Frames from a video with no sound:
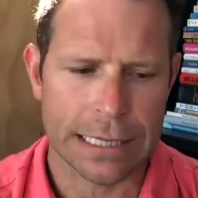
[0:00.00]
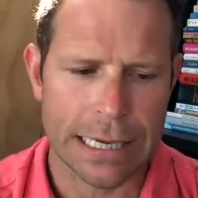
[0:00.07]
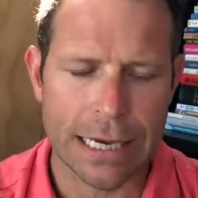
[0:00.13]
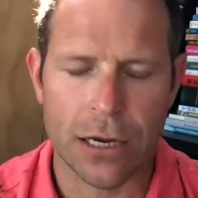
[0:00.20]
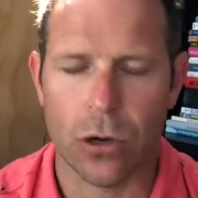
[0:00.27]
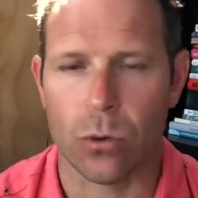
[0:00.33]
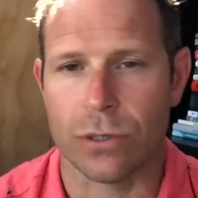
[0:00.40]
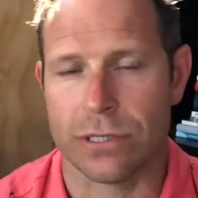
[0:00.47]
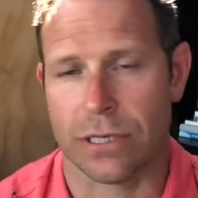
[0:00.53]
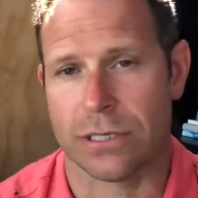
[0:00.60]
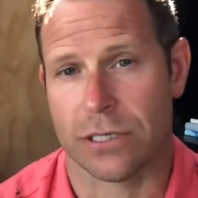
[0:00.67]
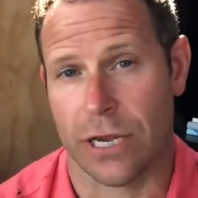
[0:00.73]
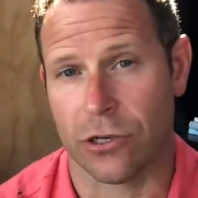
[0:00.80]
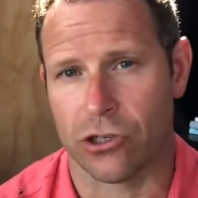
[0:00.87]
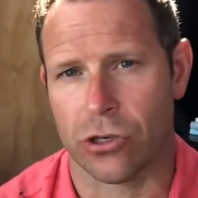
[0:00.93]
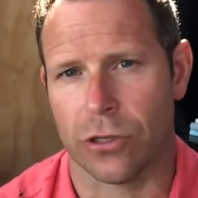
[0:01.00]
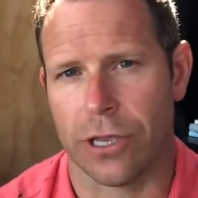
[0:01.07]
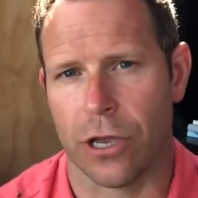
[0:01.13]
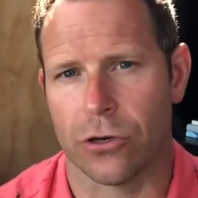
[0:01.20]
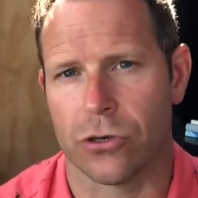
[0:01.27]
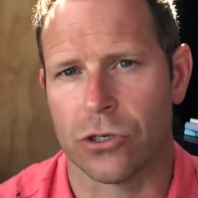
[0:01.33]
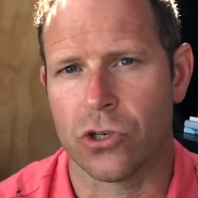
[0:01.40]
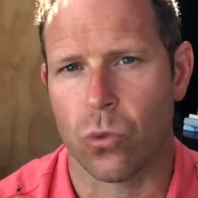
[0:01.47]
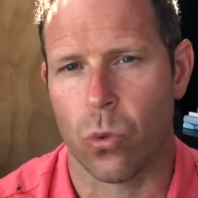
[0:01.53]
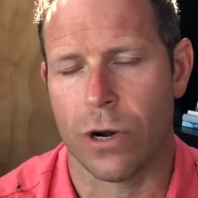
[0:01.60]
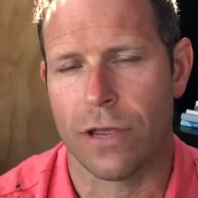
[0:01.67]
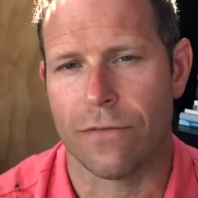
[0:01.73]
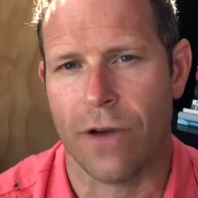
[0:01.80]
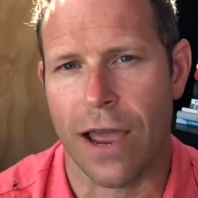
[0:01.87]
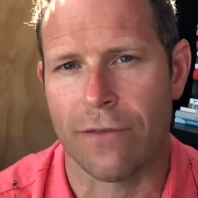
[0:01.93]
Keto is essentially under
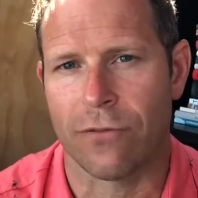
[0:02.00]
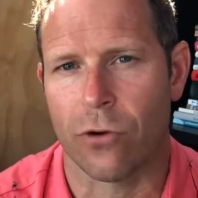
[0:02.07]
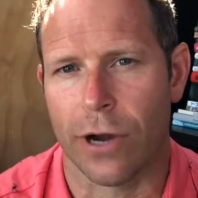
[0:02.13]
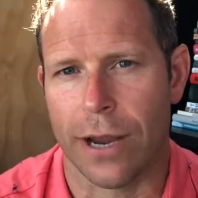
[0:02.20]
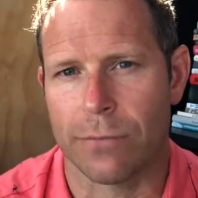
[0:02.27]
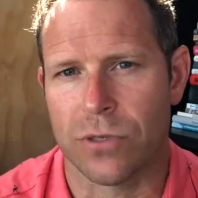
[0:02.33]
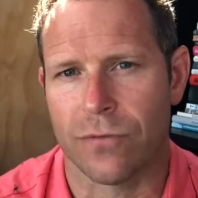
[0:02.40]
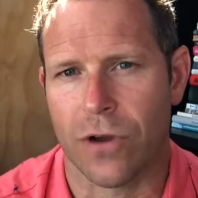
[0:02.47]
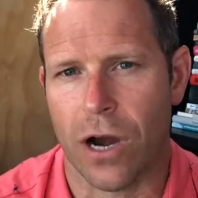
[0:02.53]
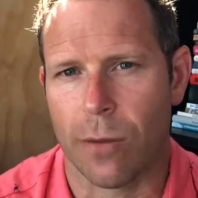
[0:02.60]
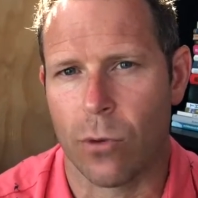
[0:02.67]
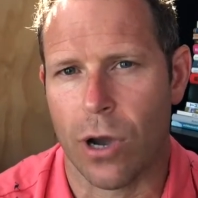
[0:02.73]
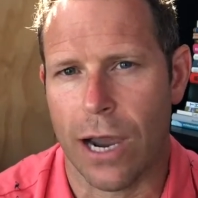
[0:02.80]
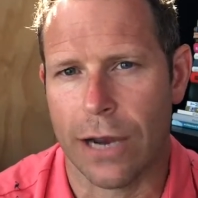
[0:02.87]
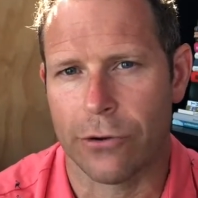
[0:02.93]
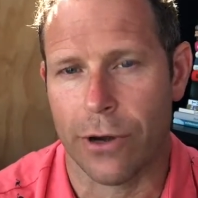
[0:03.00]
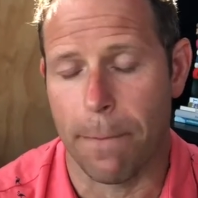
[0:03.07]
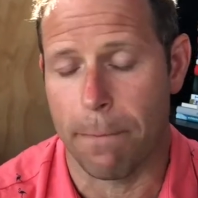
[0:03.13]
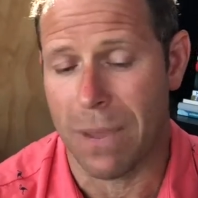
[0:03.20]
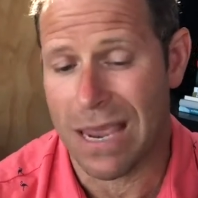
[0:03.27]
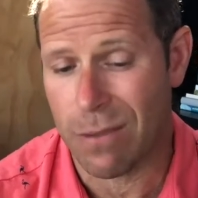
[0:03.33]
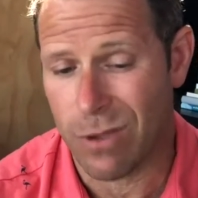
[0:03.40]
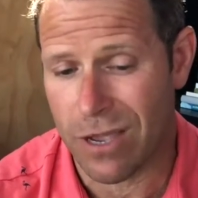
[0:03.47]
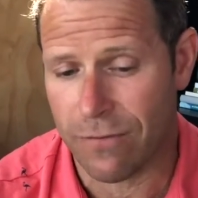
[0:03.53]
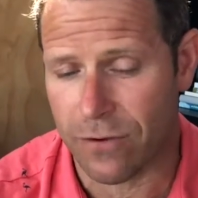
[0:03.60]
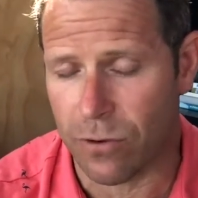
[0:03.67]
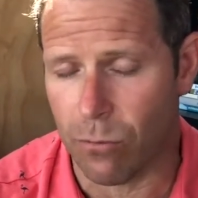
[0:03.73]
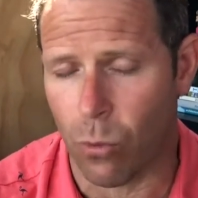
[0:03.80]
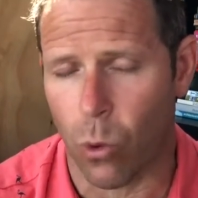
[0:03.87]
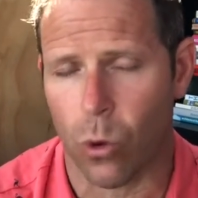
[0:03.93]
25 grams of carbohydrate, maybe
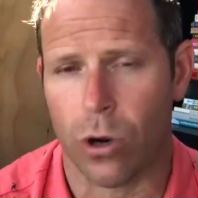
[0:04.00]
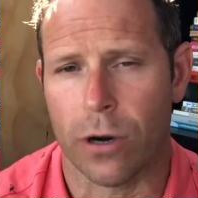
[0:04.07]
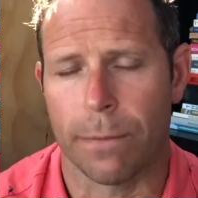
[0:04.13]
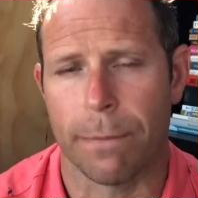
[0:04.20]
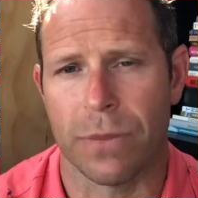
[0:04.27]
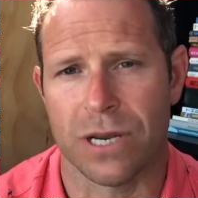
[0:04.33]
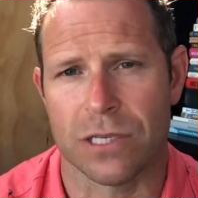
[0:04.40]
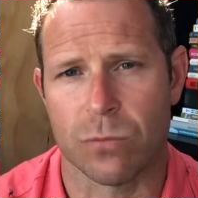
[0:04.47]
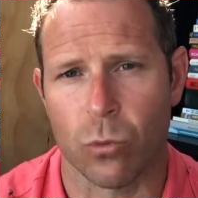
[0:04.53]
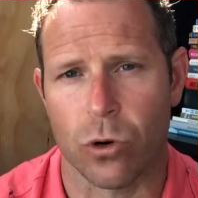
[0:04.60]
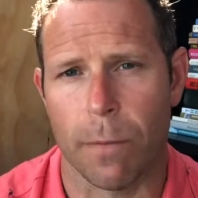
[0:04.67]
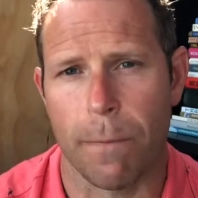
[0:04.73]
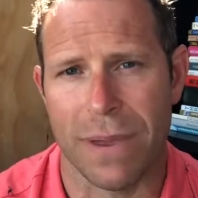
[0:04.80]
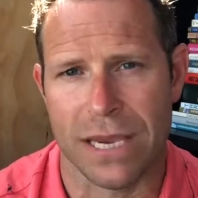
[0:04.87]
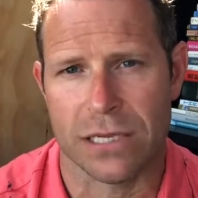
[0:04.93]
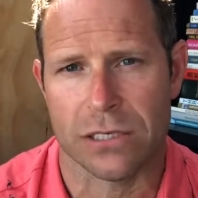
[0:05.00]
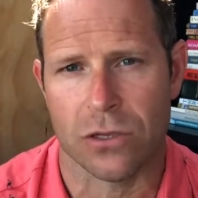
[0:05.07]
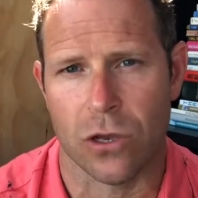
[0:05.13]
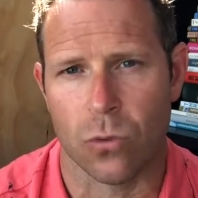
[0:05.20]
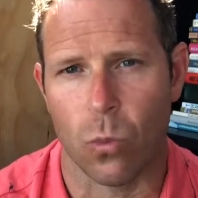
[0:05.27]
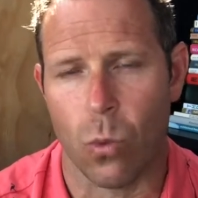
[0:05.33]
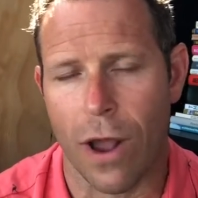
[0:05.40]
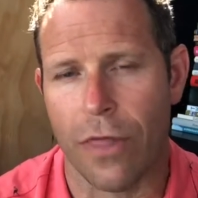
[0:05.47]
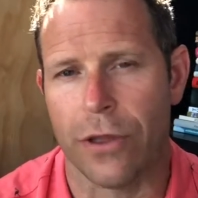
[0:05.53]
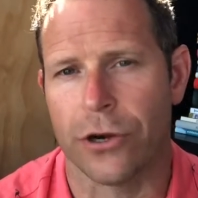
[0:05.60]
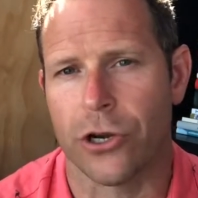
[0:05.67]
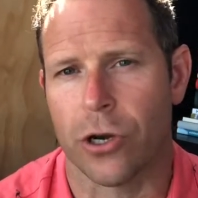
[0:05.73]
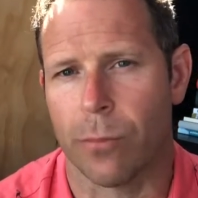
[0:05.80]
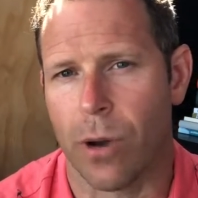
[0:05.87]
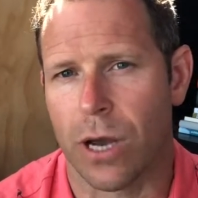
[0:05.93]
even more, but it's more based on whether
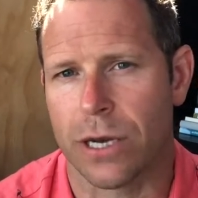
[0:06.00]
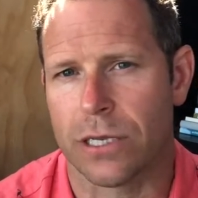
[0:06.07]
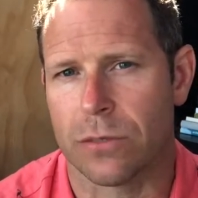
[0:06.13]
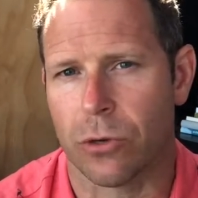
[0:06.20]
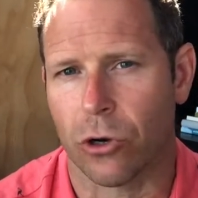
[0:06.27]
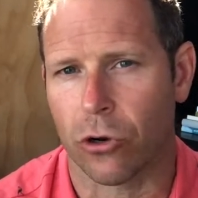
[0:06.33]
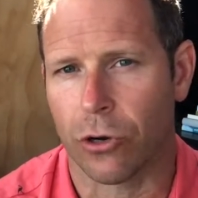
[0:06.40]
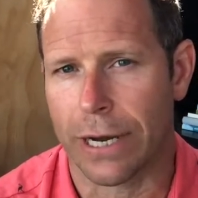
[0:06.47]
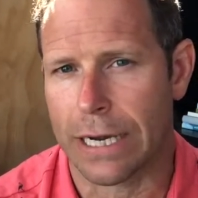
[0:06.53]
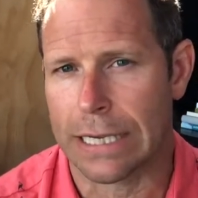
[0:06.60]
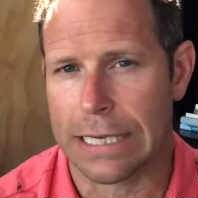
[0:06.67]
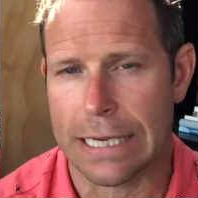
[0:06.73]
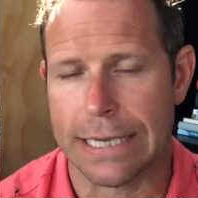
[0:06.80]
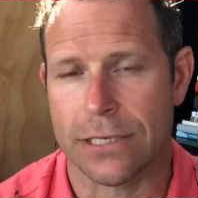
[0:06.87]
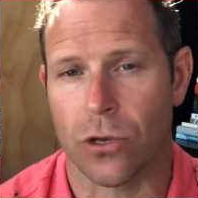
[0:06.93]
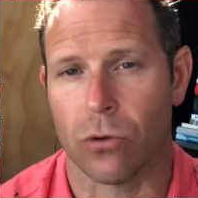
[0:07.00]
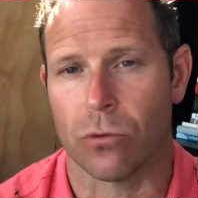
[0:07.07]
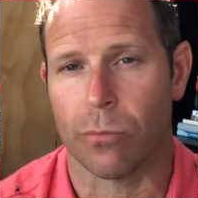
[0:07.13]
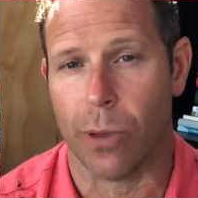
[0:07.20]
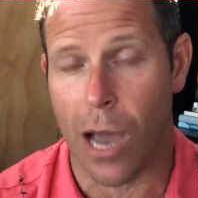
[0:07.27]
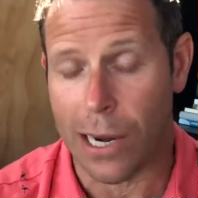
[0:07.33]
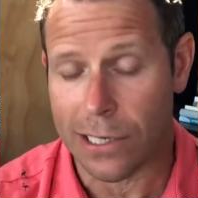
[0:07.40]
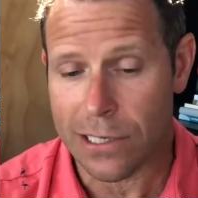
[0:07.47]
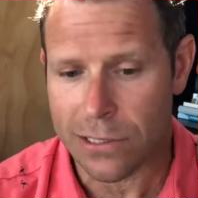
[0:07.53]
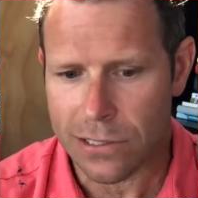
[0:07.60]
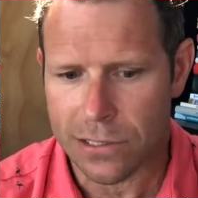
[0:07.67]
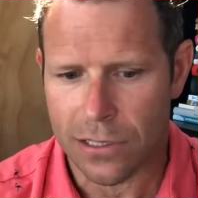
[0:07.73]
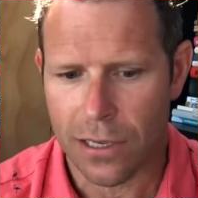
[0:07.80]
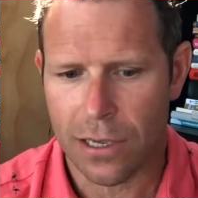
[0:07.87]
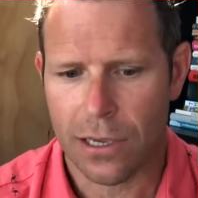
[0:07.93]
your body's creating ketone
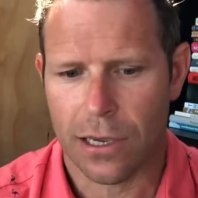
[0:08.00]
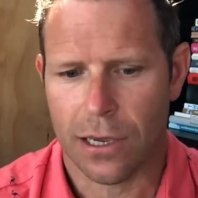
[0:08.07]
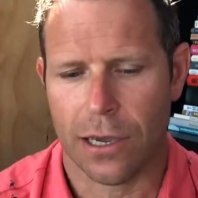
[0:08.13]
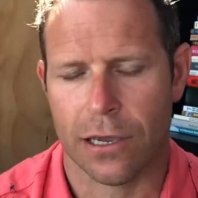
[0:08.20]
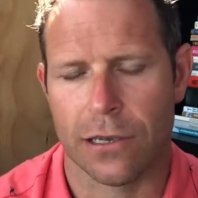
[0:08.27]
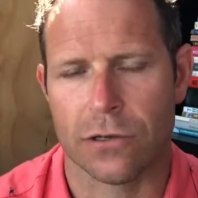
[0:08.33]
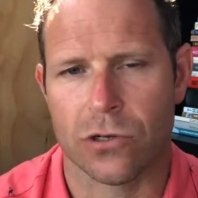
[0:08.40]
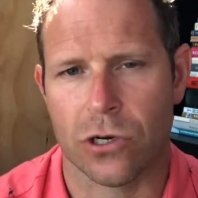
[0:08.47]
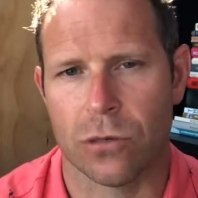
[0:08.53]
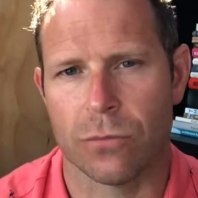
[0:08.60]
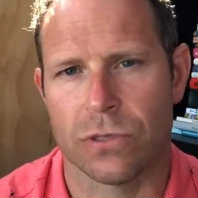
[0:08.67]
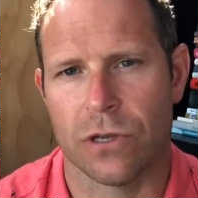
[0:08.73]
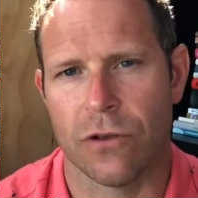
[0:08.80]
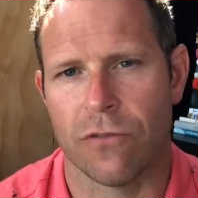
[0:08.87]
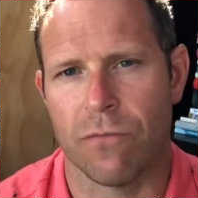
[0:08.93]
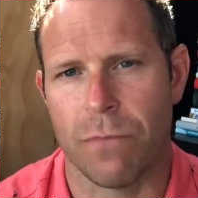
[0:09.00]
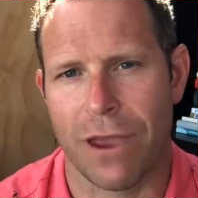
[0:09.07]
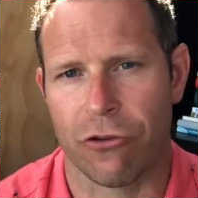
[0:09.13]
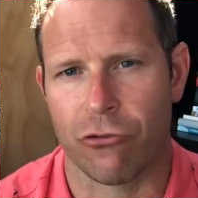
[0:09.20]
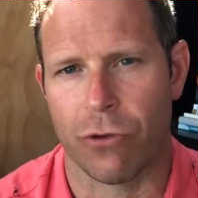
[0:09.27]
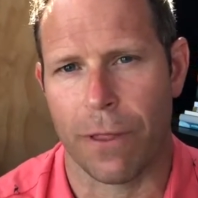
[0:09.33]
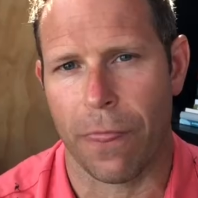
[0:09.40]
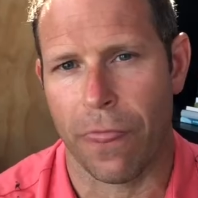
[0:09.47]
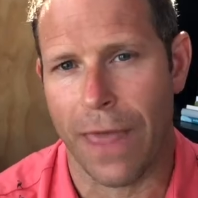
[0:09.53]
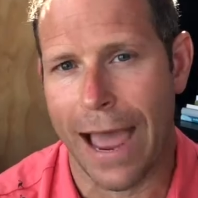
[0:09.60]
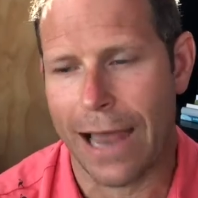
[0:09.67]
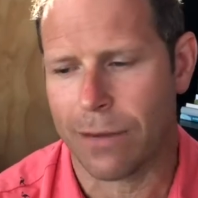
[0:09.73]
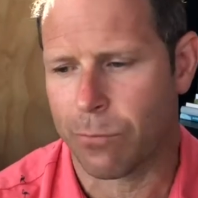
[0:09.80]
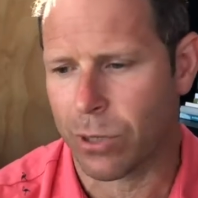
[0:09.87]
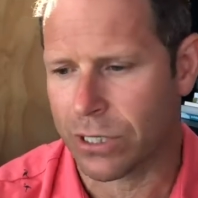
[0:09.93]
bodies in terms of measuring
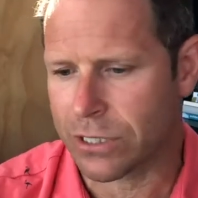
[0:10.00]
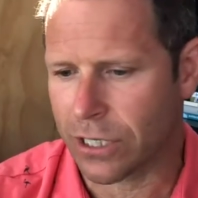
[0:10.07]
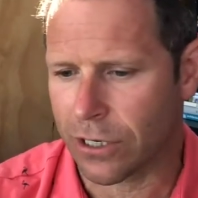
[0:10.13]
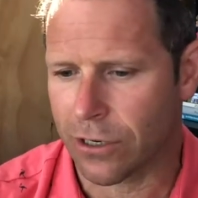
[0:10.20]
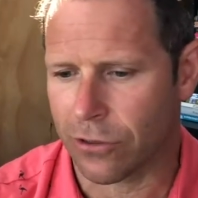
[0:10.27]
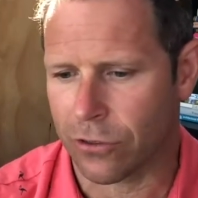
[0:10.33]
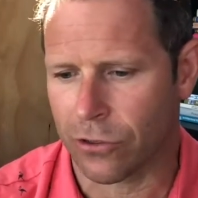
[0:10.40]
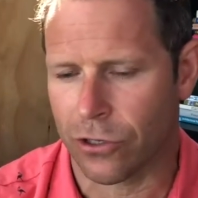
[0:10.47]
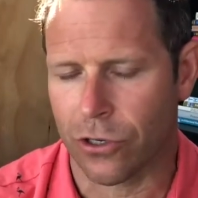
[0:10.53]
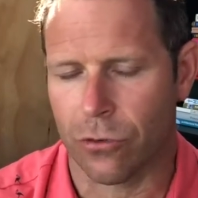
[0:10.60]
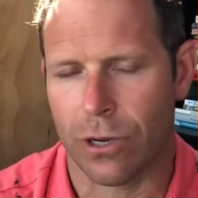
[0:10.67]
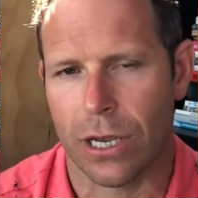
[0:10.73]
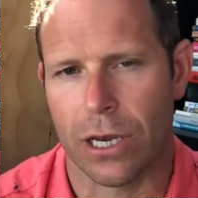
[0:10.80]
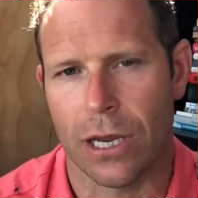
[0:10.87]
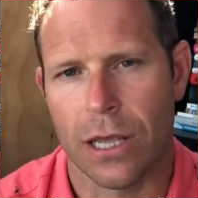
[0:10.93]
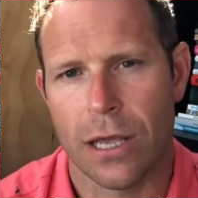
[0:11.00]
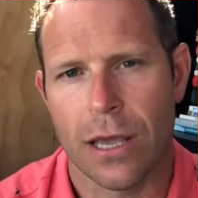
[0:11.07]
that particular unit.